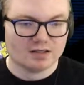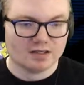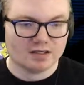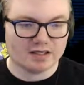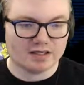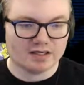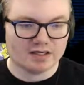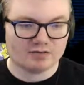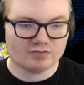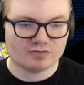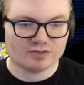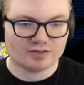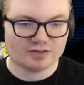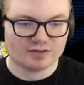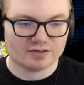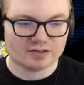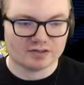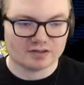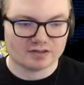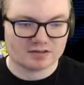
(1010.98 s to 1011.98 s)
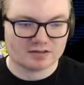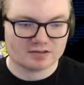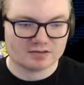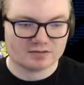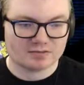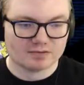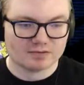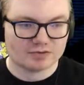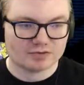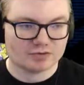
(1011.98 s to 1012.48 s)
And if we look,
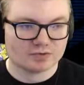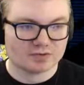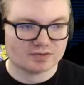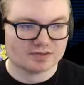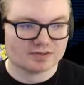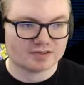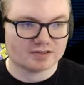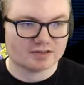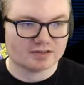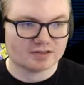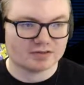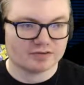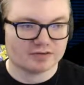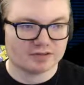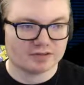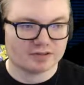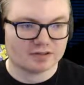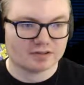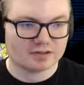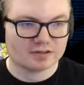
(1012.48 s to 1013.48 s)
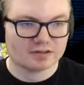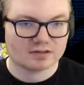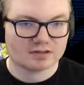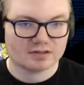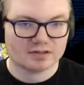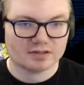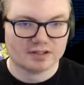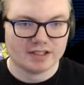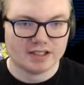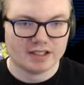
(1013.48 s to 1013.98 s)
which one is it under?
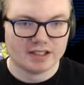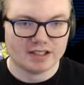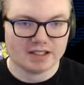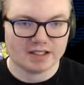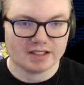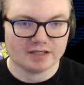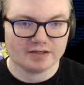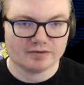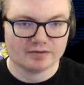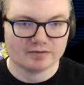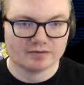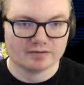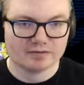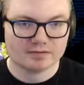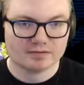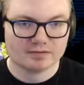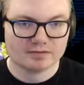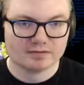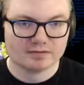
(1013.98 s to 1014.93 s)
New.